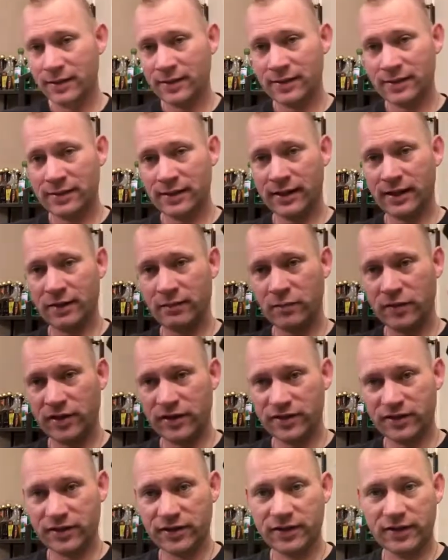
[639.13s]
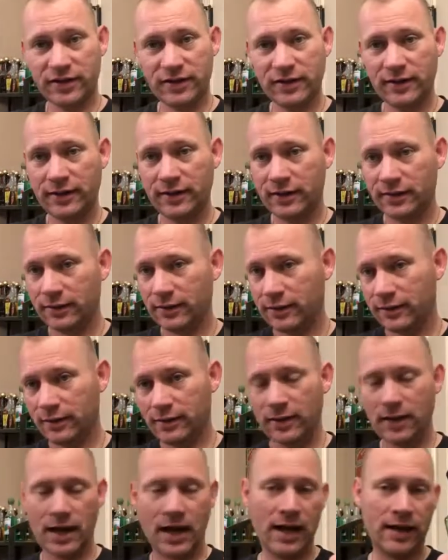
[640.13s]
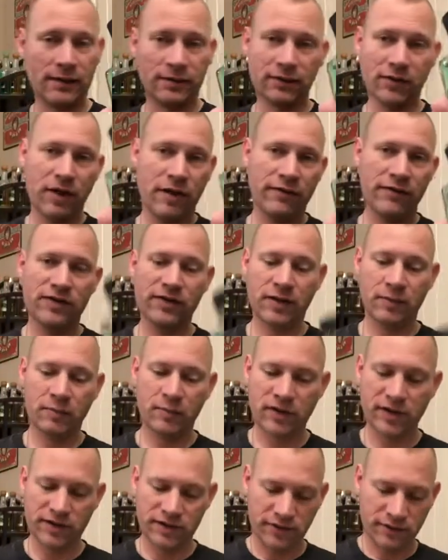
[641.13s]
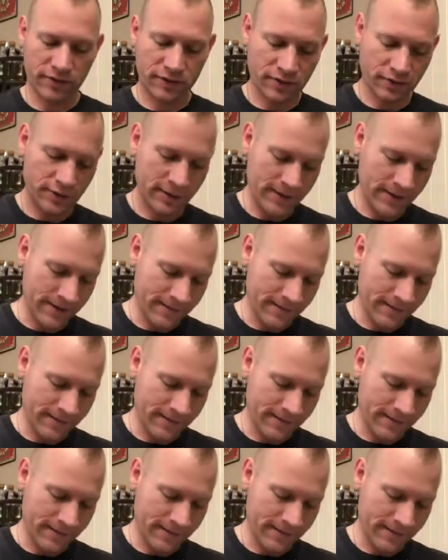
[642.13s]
Skin Bracer. I love Skin Bracer.